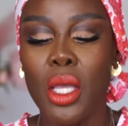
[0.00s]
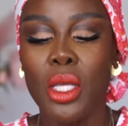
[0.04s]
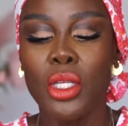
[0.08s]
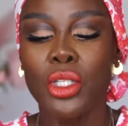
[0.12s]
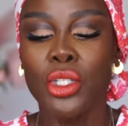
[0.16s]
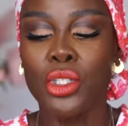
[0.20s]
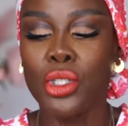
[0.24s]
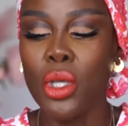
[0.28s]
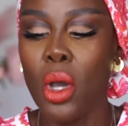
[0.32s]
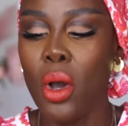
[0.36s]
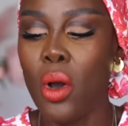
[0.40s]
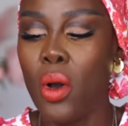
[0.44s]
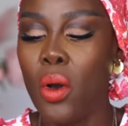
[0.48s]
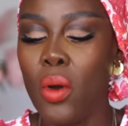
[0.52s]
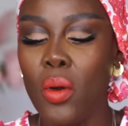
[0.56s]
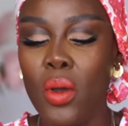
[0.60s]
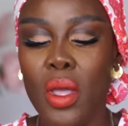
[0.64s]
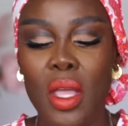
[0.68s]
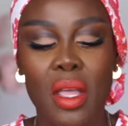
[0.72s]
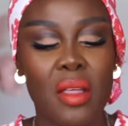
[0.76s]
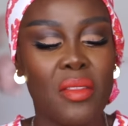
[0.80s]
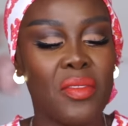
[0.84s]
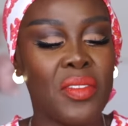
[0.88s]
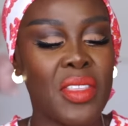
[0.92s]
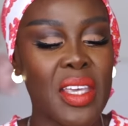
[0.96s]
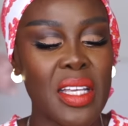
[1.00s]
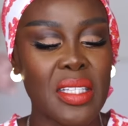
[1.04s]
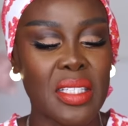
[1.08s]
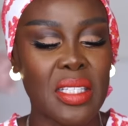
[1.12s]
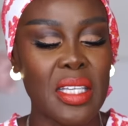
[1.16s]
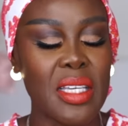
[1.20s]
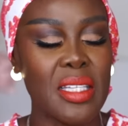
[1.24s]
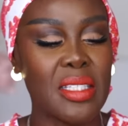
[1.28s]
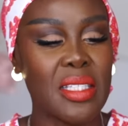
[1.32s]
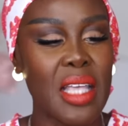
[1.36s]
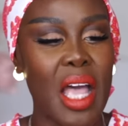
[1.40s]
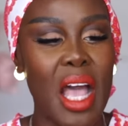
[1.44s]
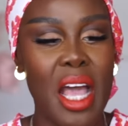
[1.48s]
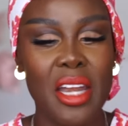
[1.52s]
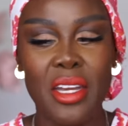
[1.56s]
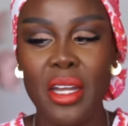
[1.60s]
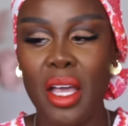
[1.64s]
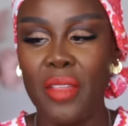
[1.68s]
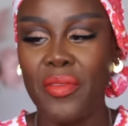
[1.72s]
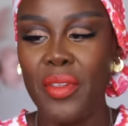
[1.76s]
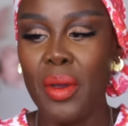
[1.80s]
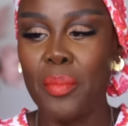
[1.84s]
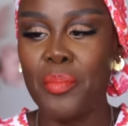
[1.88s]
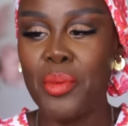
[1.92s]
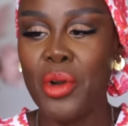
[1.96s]
so this is
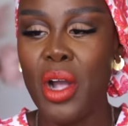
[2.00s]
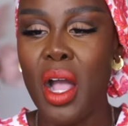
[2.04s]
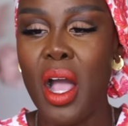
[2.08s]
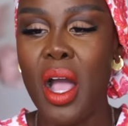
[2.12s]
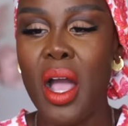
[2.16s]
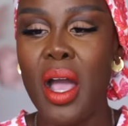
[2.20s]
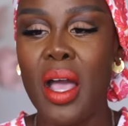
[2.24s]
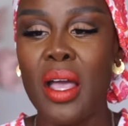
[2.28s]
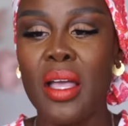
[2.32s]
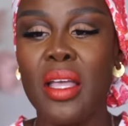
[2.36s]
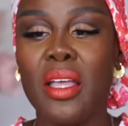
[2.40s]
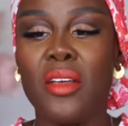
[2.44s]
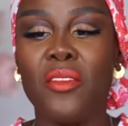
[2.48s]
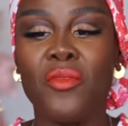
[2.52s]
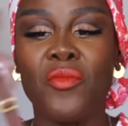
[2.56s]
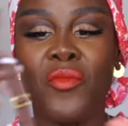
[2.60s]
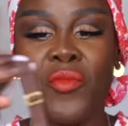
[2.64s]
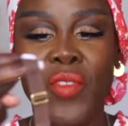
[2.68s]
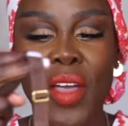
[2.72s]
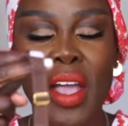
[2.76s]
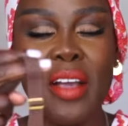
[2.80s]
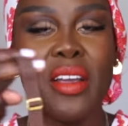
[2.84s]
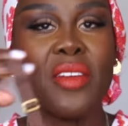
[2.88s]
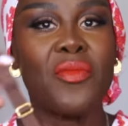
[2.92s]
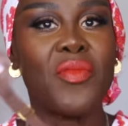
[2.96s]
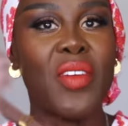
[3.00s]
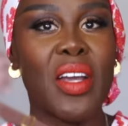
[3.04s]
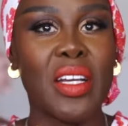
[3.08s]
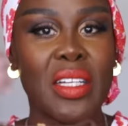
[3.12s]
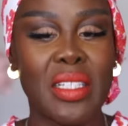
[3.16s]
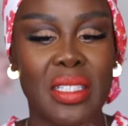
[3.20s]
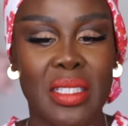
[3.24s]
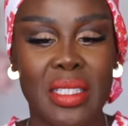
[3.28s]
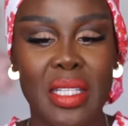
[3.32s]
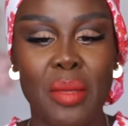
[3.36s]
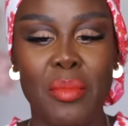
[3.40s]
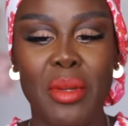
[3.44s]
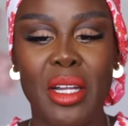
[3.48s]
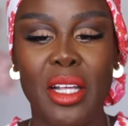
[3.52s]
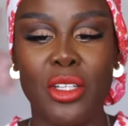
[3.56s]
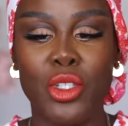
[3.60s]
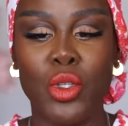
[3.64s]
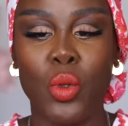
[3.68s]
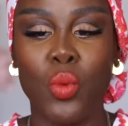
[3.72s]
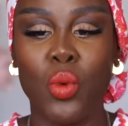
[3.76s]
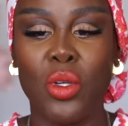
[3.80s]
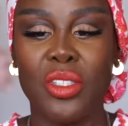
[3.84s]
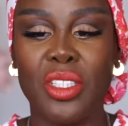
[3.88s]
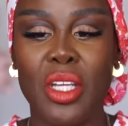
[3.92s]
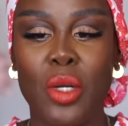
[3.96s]
another bra very very similar to
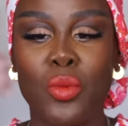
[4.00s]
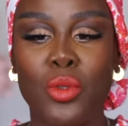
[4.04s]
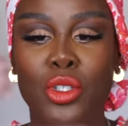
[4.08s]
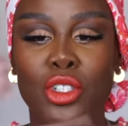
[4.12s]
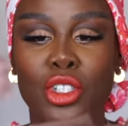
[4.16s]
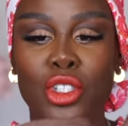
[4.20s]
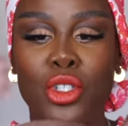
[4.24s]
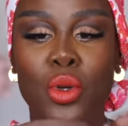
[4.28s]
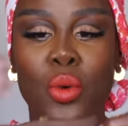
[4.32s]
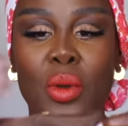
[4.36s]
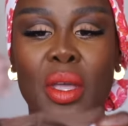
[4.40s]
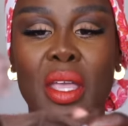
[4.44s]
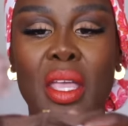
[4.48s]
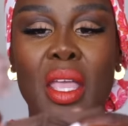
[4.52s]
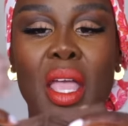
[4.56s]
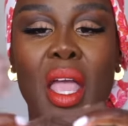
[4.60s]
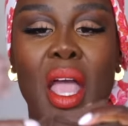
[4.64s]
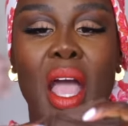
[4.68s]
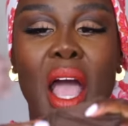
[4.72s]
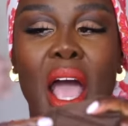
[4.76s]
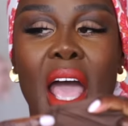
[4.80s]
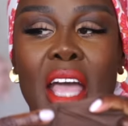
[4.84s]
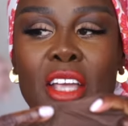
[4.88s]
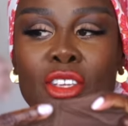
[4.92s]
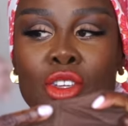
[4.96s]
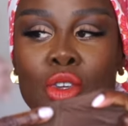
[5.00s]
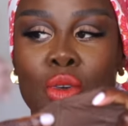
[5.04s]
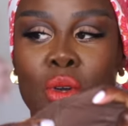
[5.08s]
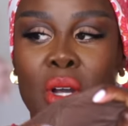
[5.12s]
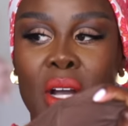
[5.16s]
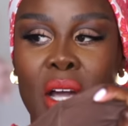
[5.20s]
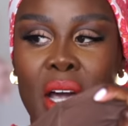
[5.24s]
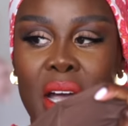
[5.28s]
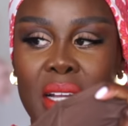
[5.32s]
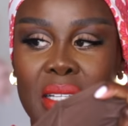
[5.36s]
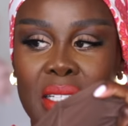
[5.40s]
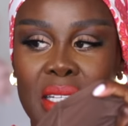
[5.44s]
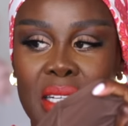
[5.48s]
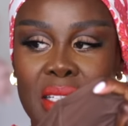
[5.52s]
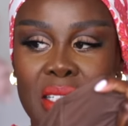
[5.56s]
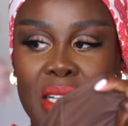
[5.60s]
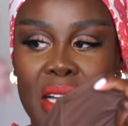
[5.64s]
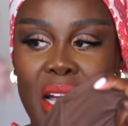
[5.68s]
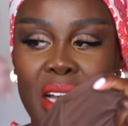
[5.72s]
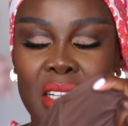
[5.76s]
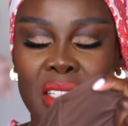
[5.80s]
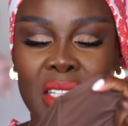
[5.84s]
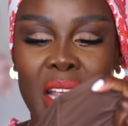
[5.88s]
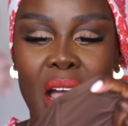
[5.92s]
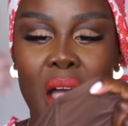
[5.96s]
what i was showing and you cut it
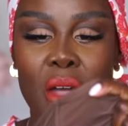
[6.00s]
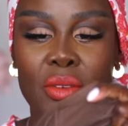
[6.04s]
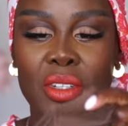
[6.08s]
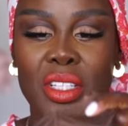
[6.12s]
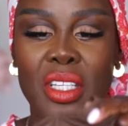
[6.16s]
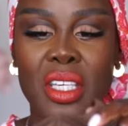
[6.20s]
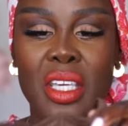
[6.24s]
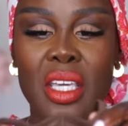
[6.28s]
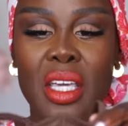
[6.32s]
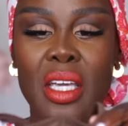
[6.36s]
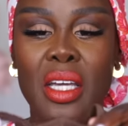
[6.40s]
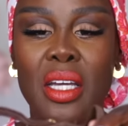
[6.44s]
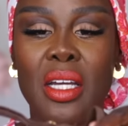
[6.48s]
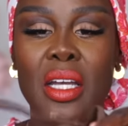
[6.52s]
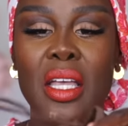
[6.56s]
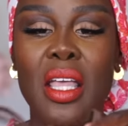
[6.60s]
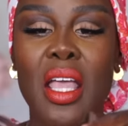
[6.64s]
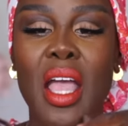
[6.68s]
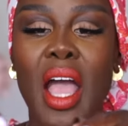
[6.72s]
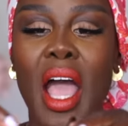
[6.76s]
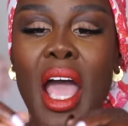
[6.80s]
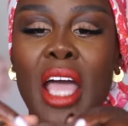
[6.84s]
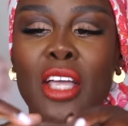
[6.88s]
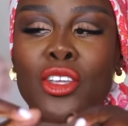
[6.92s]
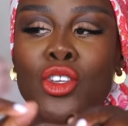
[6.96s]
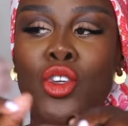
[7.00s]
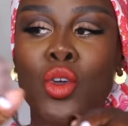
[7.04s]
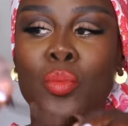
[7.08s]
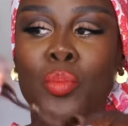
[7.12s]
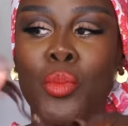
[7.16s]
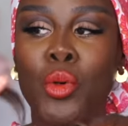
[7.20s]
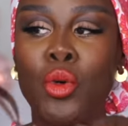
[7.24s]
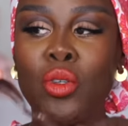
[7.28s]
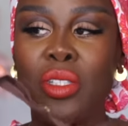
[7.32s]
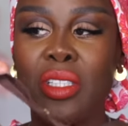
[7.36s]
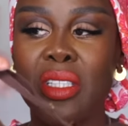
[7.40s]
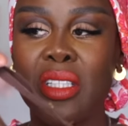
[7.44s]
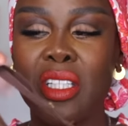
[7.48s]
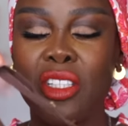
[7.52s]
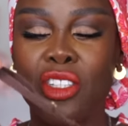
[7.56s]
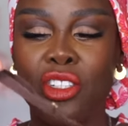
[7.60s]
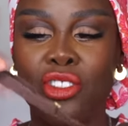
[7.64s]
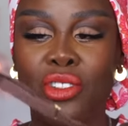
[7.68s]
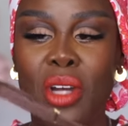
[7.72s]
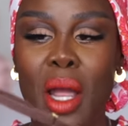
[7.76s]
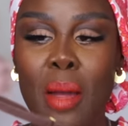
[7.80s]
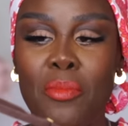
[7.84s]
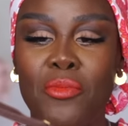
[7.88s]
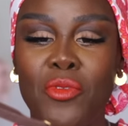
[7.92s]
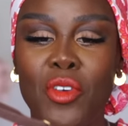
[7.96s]
down here and you put the
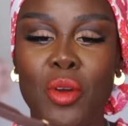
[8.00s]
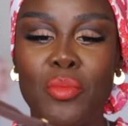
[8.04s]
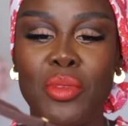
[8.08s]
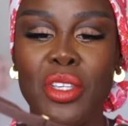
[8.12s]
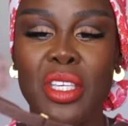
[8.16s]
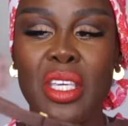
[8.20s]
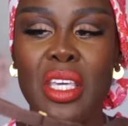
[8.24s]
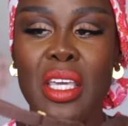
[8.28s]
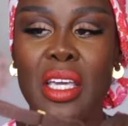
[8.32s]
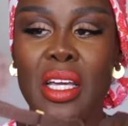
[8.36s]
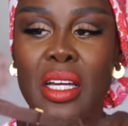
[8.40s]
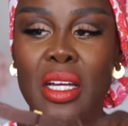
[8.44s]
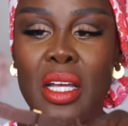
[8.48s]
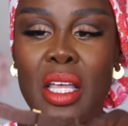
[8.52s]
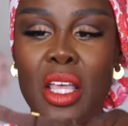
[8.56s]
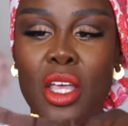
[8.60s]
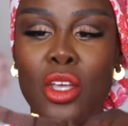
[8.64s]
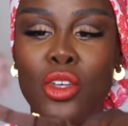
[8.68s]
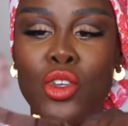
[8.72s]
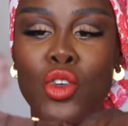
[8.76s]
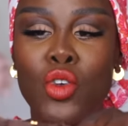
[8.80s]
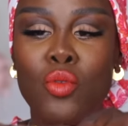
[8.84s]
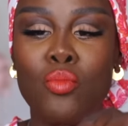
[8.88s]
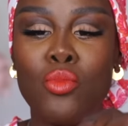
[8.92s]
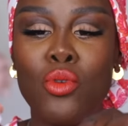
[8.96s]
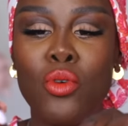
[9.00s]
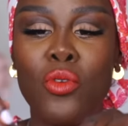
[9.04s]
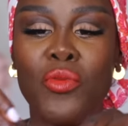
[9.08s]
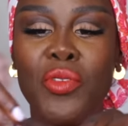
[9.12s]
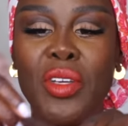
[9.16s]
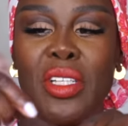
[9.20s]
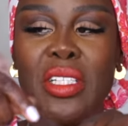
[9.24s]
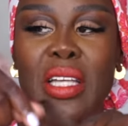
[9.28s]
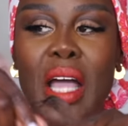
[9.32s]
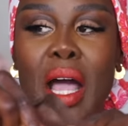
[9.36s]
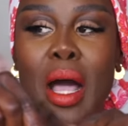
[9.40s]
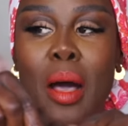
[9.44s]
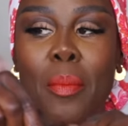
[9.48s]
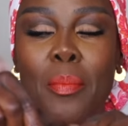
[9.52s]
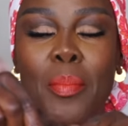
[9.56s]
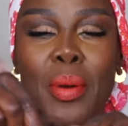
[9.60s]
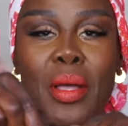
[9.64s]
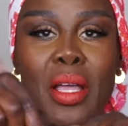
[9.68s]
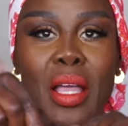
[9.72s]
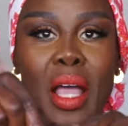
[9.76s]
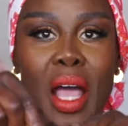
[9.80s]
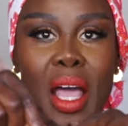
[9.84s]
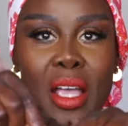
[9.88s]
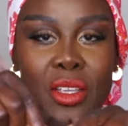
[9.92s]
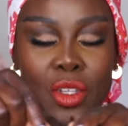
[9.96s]
strap from here you move it up
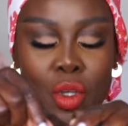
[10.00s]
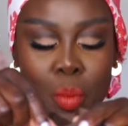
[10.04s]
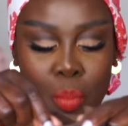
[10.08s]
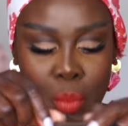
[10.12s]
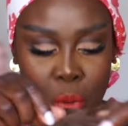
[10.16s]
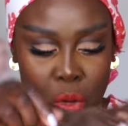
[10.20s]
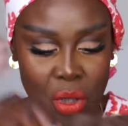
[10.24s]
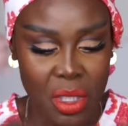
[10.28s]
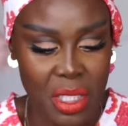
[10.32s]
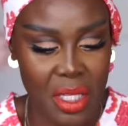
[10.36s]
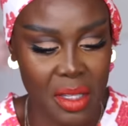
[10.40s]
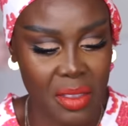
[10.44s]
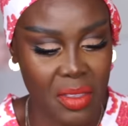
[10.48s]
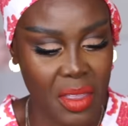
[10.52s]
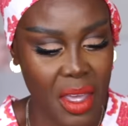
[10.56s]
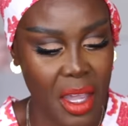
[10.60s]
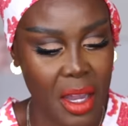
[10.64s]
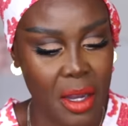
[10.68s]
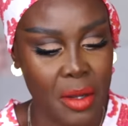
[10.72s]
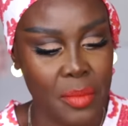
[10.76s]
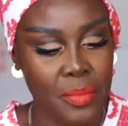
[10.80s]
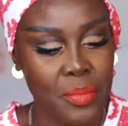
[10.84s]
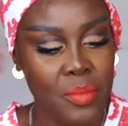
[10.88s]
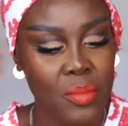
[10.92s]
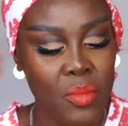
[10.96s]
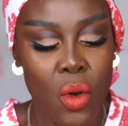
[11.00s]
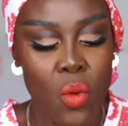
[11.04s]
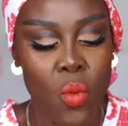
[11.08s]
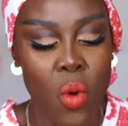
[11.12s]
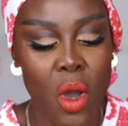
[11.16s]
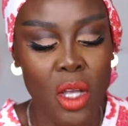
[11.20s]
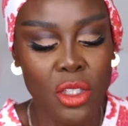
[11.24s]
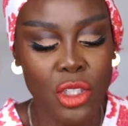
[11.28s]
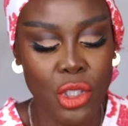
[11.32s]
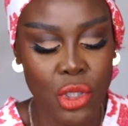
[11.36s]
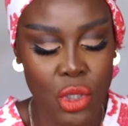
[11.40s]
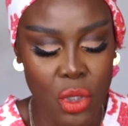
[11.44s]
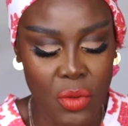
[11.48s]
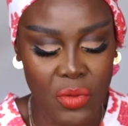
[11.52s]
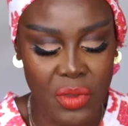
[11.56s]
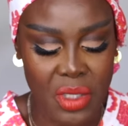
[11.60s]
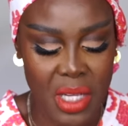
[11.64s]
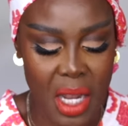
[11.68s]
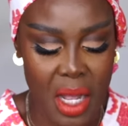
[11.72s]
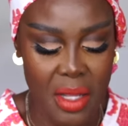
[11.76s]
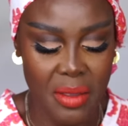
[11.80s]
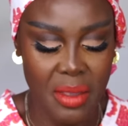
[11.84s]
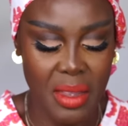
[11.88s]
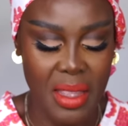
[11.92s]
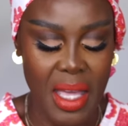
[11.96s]
and you put it there once you've
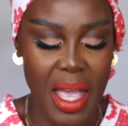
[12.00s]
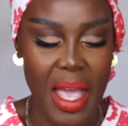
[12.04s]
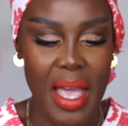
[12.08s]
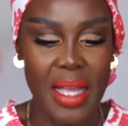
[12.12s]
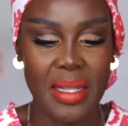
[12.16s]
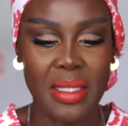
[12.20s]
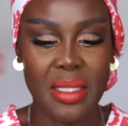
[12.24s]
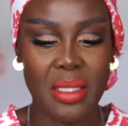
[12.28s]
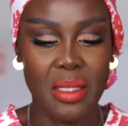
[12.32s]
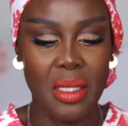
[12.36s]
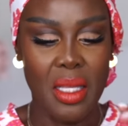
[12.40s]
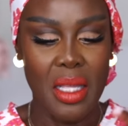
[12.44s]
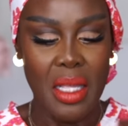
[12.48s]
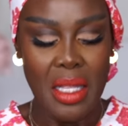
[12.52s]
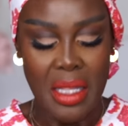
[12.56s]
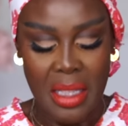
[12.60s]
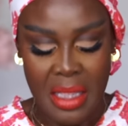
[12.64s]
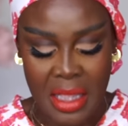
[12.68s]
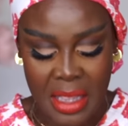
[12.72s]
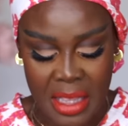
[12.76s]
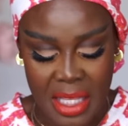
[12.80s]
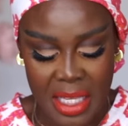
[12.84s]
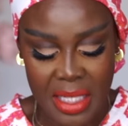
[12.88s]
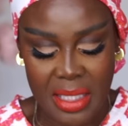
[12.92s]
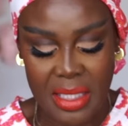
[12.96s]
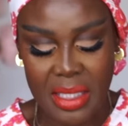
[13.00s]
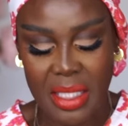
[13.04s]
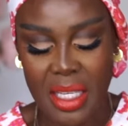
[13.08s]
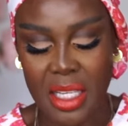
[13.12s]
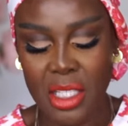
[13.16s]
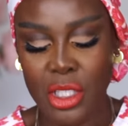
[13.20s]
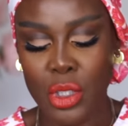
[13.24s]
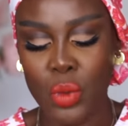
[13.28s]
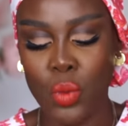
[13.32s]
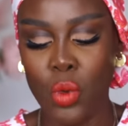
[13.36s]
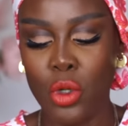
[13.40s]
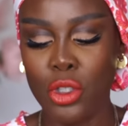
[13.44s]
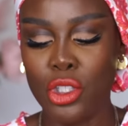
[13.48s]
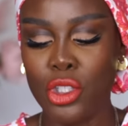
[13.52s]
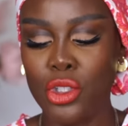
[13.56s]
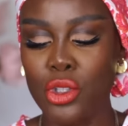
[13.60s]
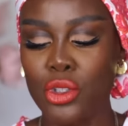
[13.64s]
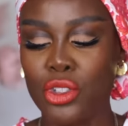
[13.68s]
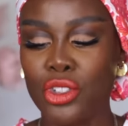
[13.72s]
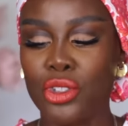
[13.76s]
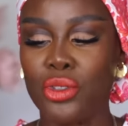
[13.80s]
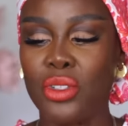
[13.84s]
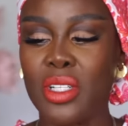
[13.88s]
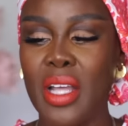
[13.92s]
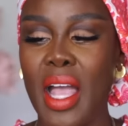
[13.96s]
done that this is what you
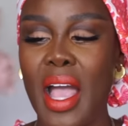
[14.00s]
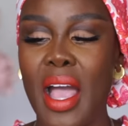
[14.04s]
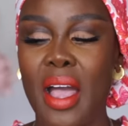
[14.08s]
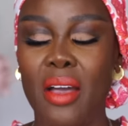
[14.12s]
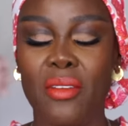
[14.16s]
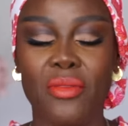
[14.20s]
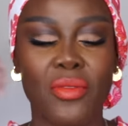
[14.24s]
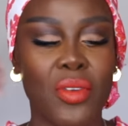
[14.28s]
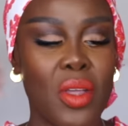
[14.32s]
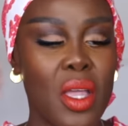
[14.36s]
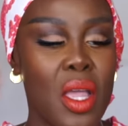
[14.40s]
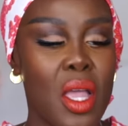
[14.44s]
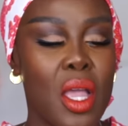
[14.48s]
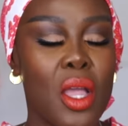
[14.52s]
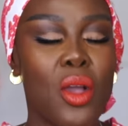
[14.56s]
should have